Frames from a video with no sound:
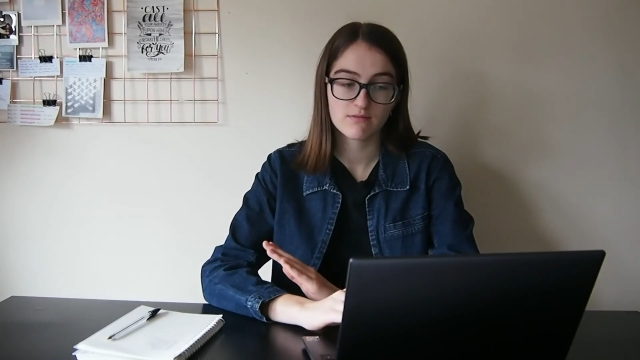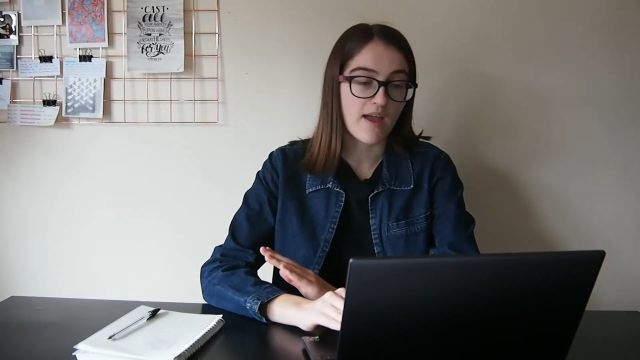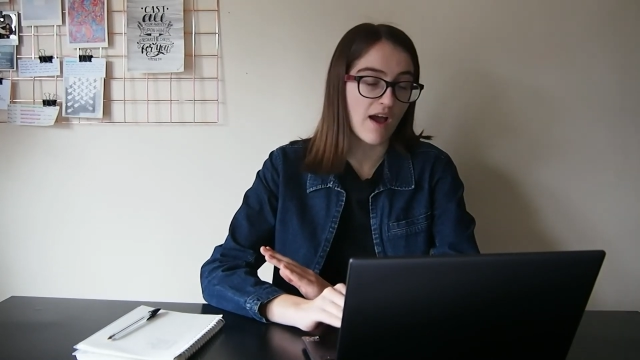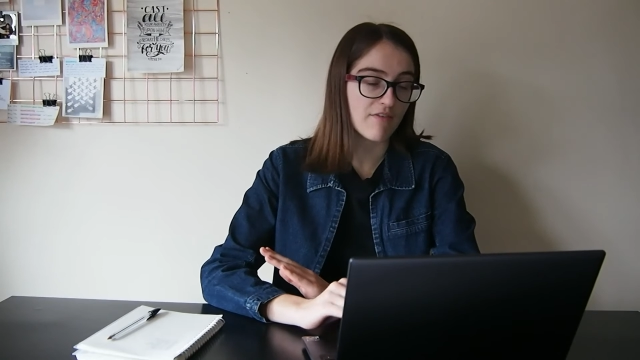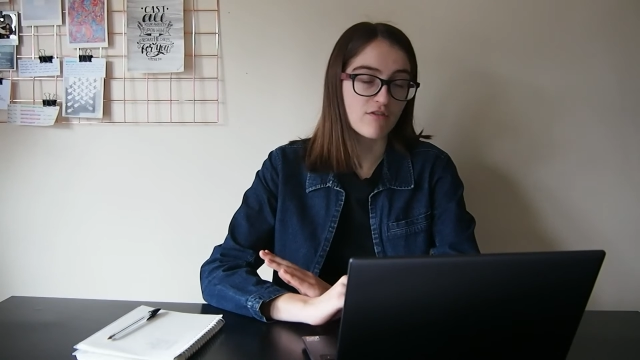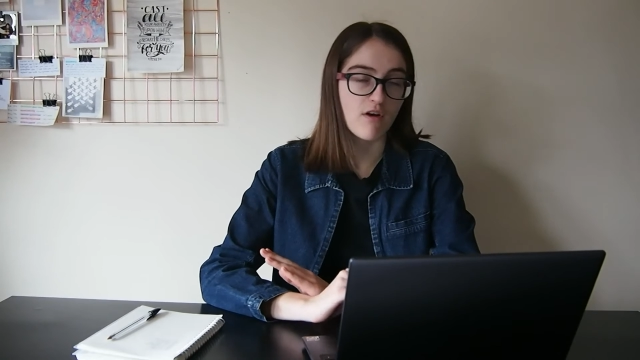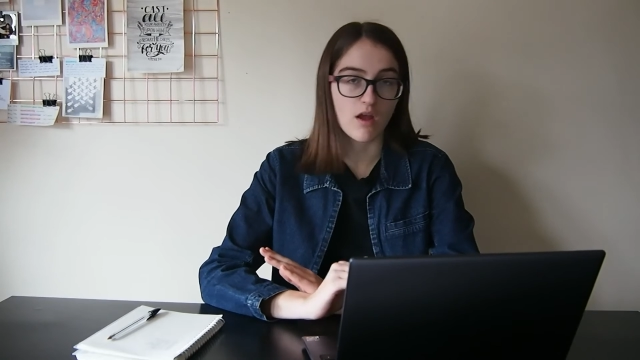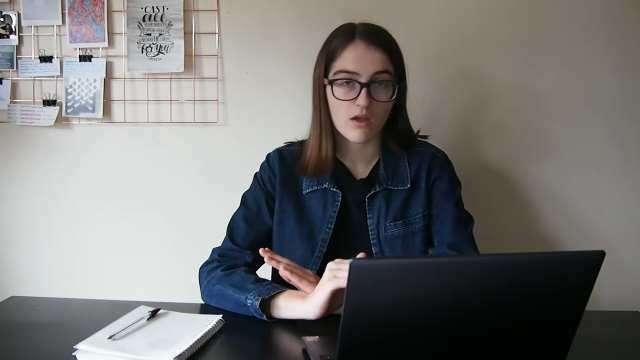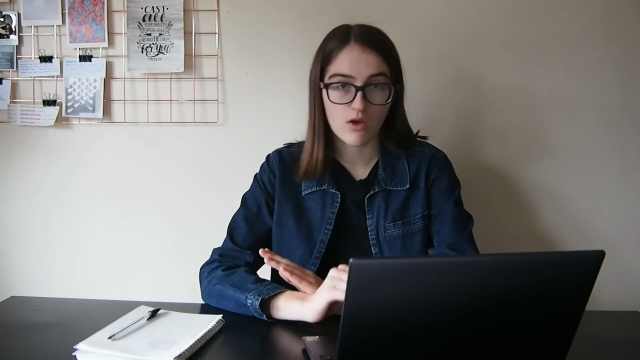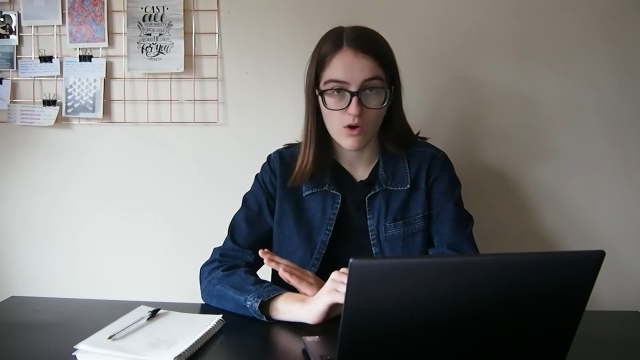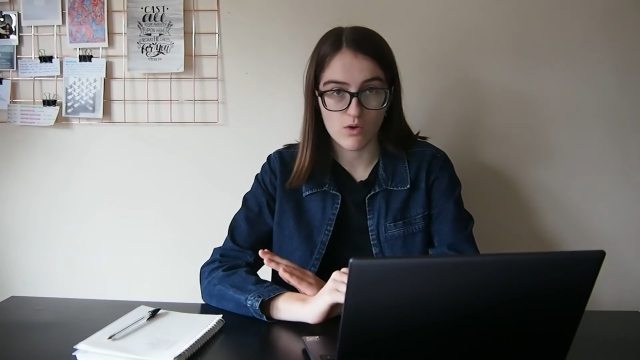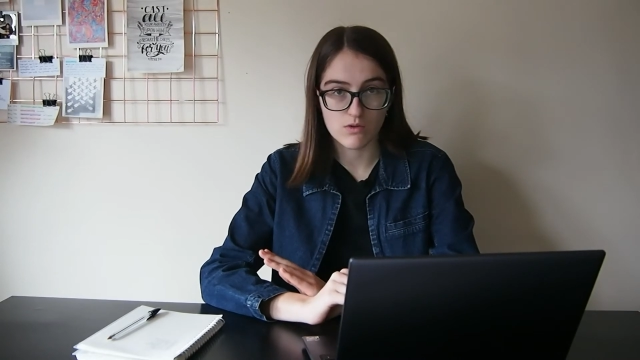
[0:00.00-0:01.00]
They have the right
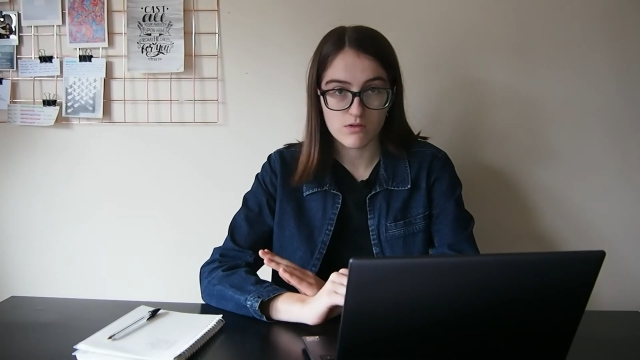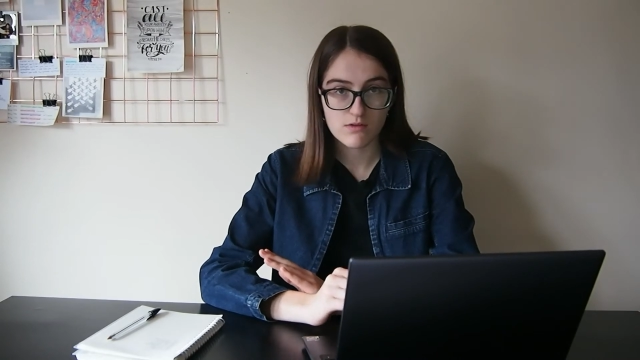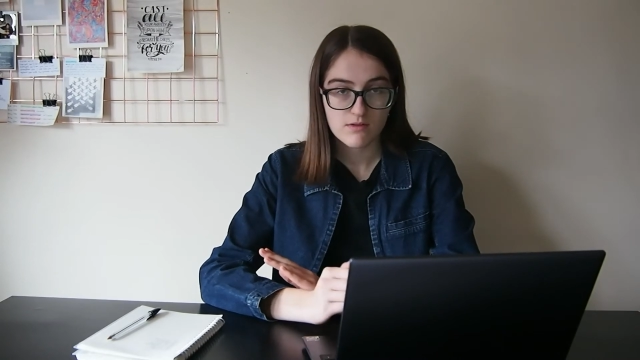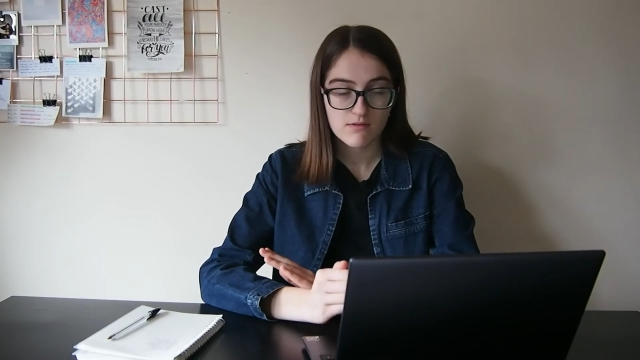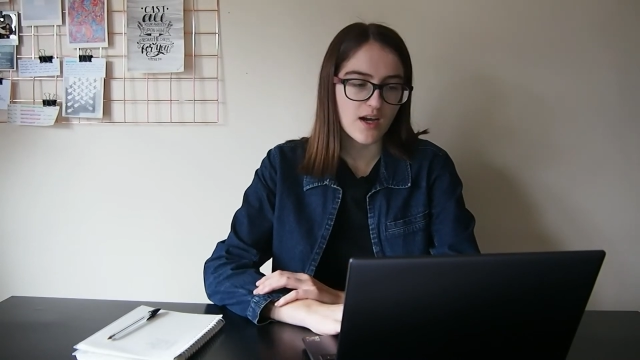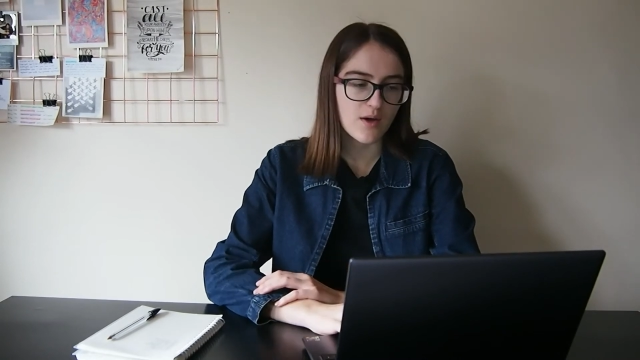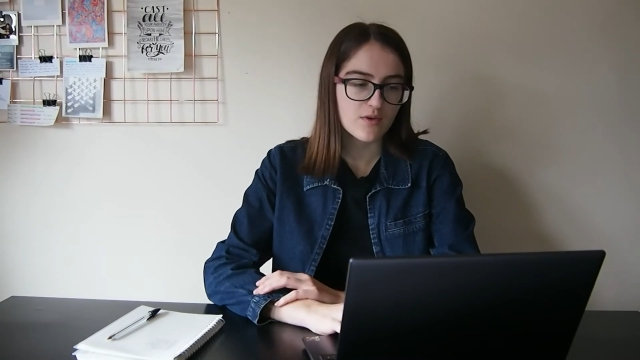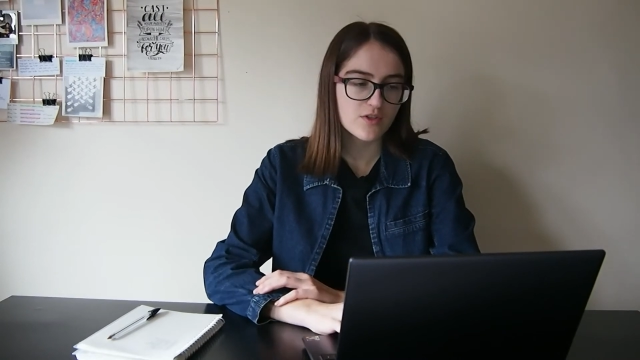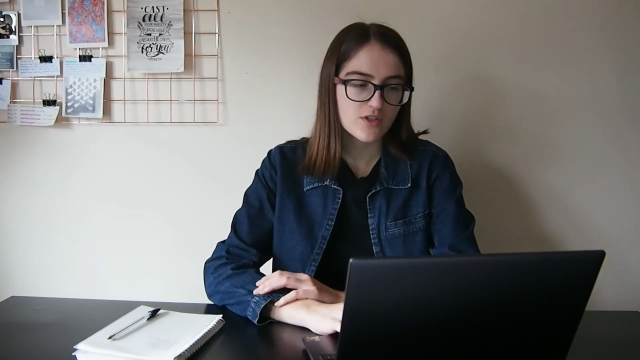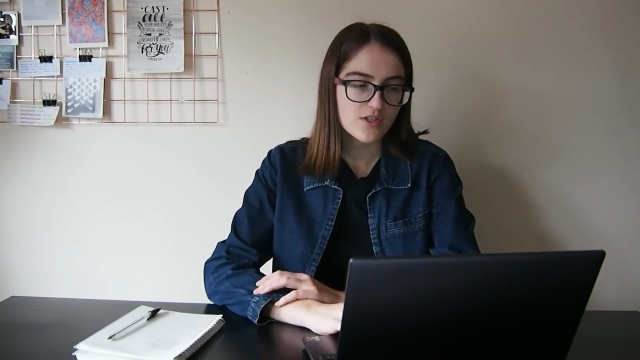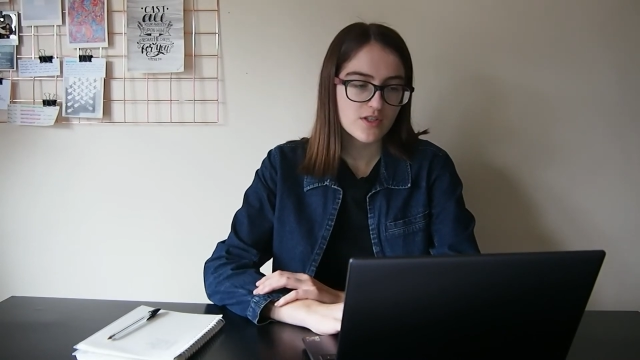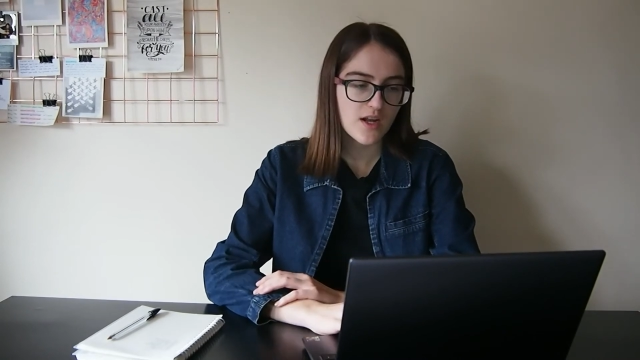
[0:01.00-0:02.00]
goals. I would
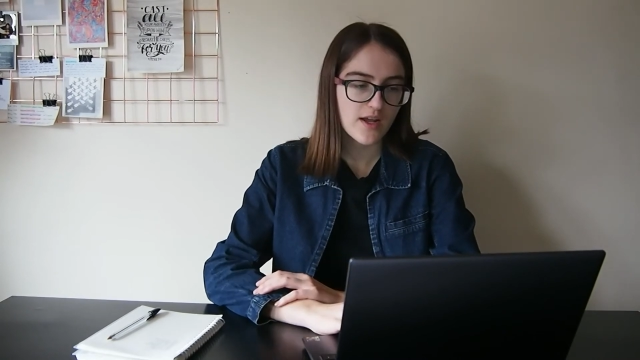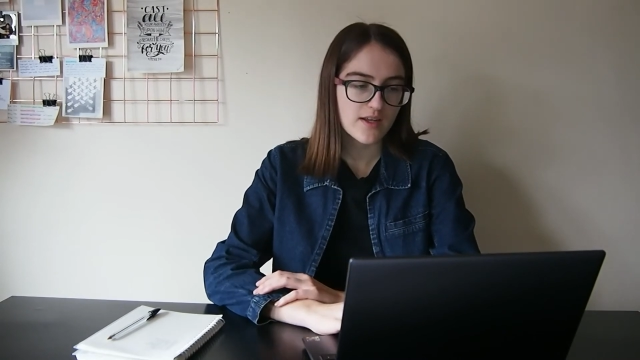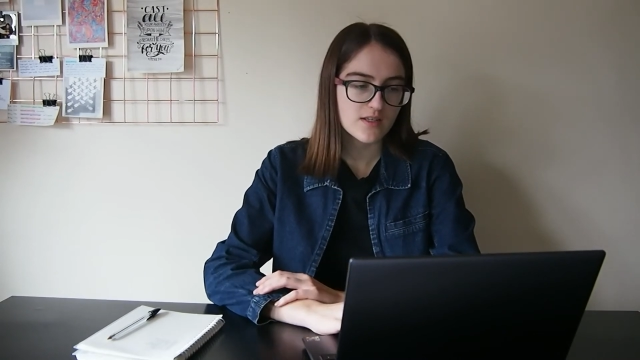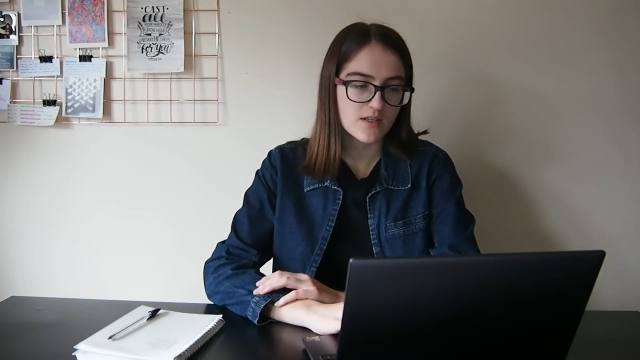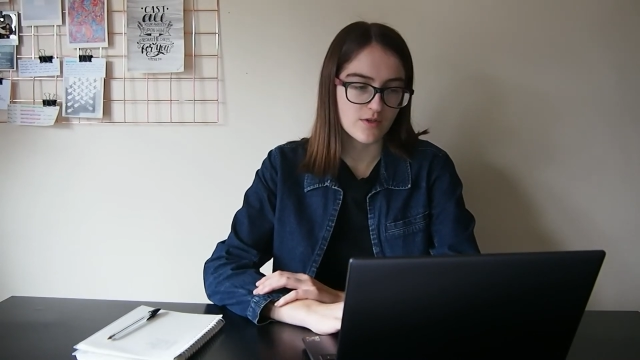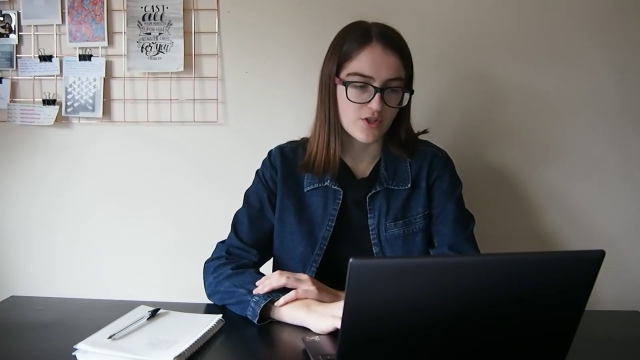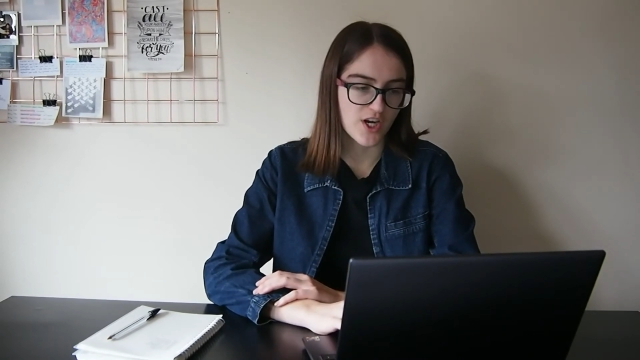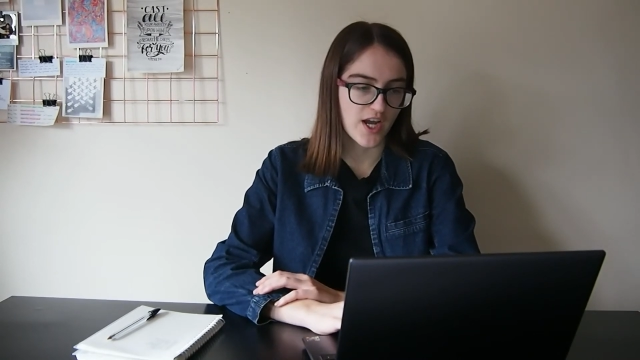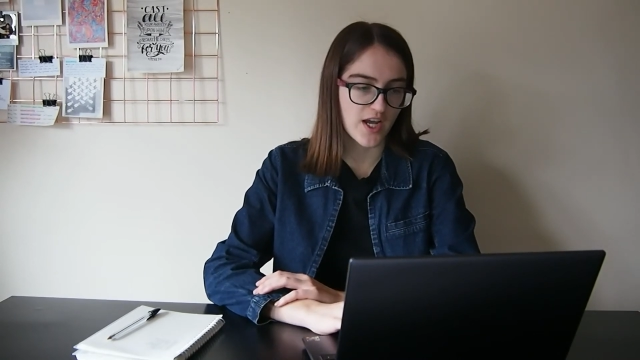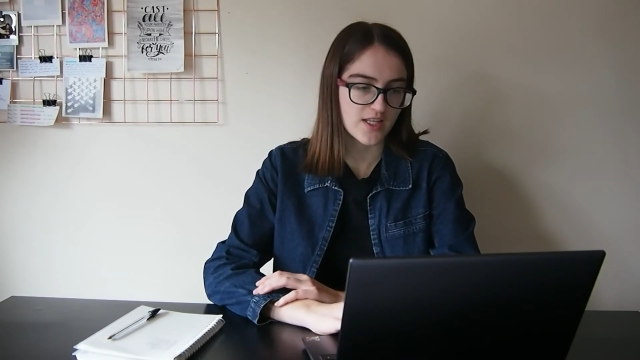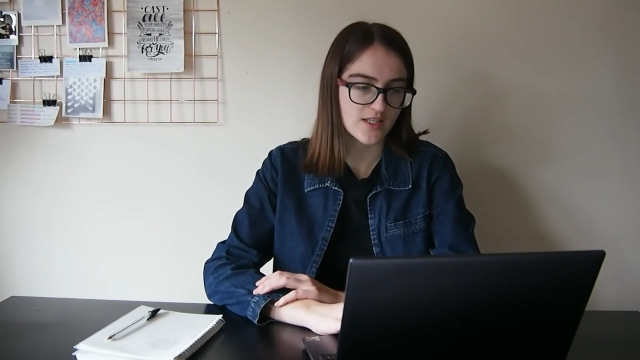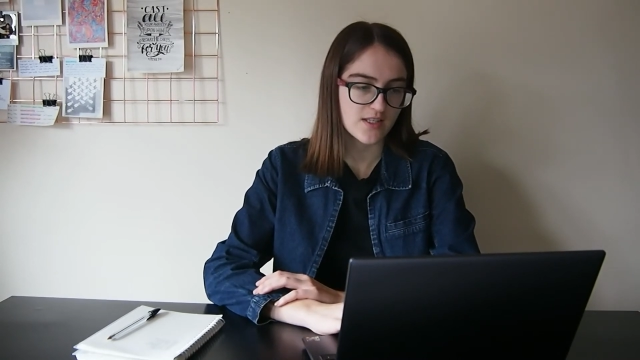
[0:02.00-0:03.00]
just like to
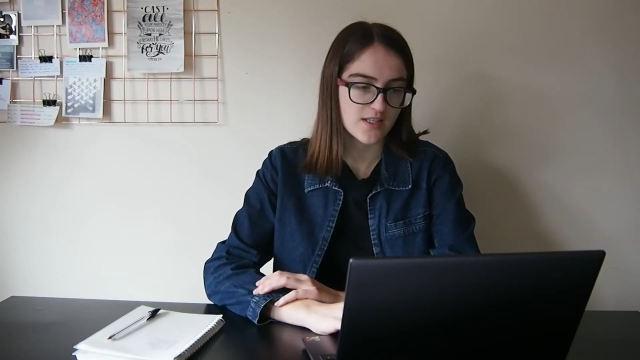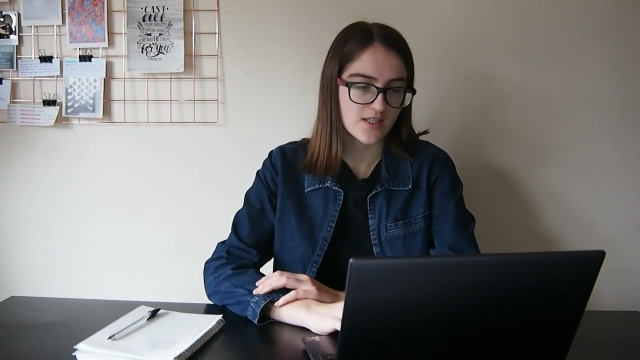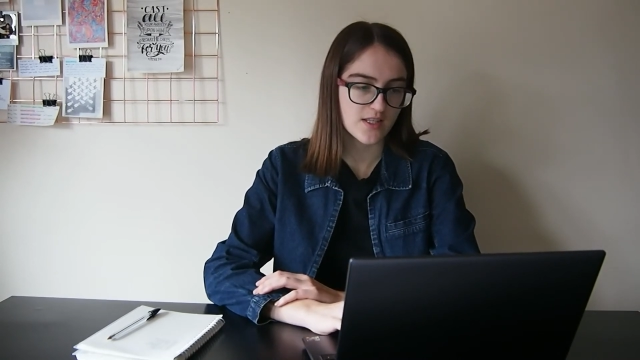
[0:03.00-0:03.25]
address